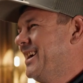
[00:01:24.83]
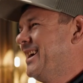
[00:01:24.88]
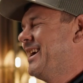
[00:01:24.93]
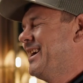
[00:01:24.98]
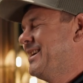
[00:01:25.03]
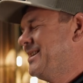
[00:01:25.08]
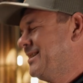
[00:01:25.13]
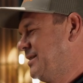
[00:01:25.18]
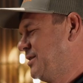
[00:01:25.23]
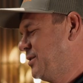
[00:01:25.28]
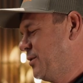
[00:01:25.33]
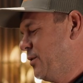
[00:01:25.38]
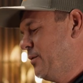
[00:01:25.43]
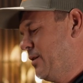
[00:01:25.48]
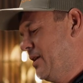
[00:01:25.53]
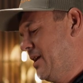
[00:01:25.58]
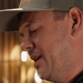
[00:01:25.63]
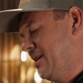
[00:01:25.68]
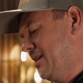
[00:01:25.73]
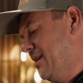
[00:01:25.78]
and so
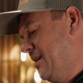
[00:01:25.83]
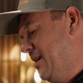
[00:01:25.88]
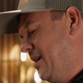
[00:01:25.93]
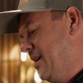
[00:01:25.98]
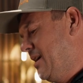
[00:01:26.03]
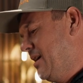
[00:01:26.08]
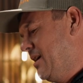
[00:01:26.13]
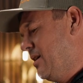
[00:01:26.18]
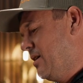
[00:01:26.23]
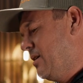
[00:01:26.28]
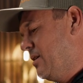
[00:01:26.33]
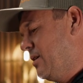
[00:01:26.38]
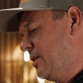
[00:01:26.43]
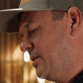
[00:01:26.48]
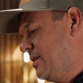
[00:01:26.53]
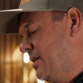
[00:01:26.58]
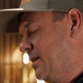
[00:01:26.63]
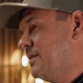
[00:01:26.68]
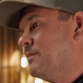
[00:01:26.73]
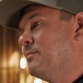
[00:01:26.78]
then on
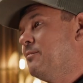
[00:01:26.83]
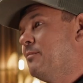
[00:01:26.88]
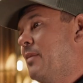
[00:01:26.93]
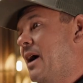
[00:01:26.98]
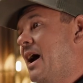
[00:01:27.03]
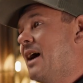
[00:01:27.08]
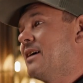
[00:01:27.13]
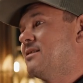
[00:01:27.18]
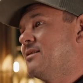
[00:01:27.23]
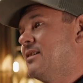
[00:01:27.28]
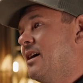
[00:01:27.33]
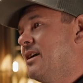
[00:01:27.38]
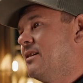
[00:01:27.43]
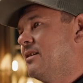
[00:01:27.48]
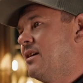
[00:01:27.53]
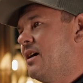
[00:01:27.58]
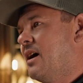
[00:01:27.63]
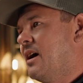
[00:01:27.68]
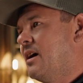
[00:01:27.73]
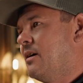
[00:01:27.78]
the backside of
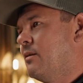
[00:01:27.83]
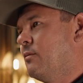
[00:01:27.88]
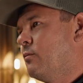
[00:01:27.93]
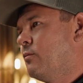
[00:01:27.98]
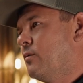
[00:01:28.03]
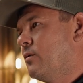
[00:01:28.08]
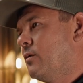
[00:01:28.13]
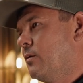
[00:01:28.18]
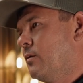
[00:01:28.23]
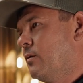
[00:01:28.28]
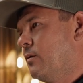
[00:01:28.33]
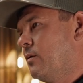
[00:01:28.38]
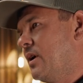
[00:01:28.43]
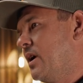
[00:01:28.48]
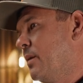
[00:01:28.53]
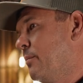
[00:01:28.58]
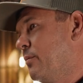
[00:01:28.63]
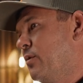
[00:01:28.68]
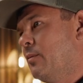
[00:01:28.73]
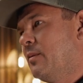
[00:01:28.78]
that, we'll
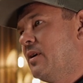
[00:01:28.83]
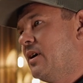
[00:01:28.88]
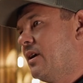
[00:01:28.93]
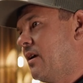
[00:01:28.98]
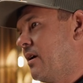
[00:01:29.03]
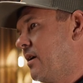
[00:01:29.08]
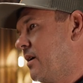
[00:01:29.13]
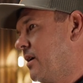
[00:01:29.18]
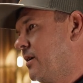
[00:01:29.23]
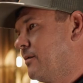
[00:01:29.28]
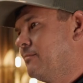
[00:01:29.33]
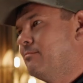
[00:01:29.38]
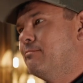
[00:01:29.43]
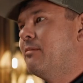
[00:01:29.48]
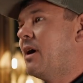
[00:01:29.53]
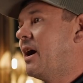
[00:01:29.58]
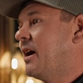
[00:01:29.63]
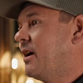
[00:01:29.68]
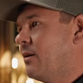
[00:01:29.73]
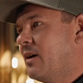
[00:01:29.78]
implement our
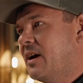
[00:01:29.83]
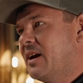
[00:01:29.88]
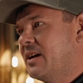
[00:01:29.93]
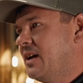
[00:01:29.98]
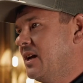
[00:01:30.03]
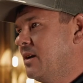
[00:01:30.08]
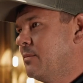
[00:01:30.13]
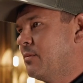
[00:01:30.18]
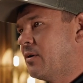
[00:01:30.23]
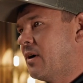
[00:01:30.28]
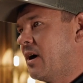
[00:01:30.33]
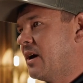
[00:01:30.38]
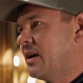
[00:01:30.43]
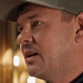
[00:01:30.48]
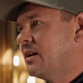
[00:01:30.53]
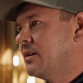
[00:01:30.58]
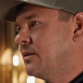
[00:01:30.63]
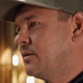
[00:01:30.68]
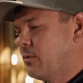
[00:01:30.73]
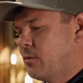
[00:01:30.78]
BioAg
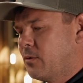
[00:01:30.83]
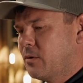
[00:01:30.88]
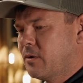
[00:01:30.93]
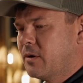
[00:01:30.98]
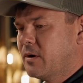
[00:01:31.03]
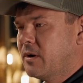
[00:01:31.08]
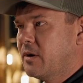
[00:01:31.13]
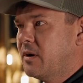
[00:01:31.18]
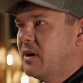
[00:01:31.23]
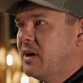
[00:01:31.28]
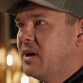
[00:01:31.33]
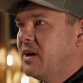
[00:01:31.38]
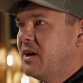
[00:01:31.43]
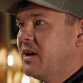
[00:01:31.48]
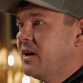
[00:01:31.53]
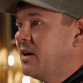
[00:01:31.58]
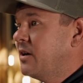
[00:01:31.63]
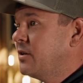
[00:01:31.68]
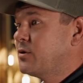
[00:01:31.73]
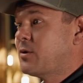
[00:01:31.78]
product or
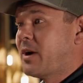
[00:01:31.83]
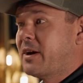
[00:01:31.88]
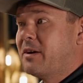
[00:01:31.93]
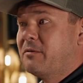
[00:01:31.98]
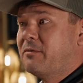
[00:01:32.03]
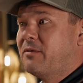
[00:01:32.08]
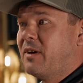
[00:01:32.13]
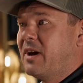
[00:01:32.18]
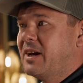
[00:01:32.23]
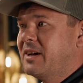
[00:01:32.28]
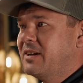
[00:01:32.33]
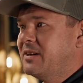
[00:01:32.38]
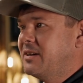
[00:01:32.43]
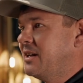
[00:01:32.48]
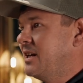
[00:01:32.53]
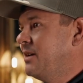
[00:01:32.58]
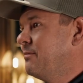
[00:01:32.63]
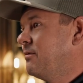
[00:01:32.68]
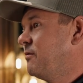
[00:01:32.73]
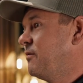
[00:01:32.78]
try to find
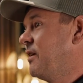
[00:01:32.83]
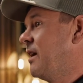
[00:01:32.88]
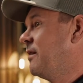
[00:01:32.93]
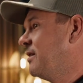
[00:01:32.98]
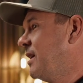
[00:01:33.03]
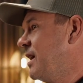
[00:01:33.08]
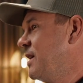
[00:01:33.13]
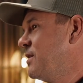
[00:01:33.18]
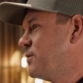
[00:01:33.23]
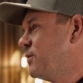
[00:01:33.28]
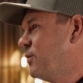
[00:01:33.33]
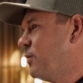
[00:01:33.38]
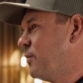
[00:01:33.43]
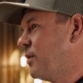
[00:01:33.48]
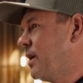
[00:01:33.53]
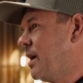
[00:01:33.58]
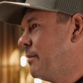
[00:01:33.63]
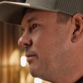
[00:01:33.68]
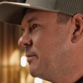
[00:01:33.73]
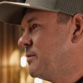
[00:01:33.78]
even foundational
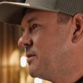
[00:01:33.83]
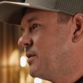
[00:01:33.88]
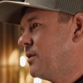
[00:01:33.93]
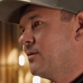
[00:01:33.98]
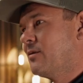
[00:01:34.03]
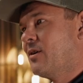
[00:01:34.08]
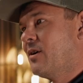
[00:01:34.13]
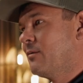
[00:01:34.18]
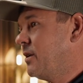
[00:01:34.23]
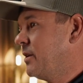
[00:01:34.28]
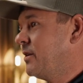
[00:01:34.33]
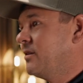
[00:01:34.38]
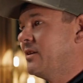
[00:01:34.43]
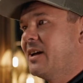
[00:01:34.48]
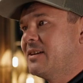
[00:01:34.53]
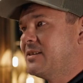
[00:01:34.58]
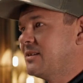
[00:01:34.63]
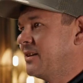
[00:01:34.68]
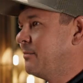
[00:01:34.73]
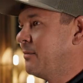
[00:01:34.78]
problems that are wrong, whether
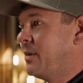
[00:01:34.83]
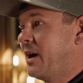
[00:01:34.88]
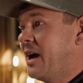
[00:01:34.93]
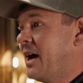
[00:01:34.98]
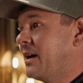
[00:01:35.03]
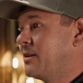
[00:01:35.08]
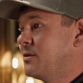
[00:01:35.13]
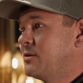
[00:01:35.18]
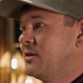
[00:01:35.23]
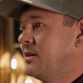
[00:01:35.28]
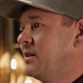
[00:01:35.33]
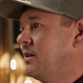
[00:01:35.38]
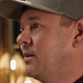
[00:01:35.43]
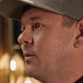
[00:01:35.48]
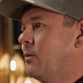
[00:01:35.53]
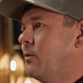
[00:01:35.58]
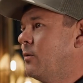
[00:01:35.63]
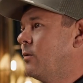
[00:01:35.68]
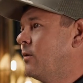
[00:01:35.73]
that's compaction or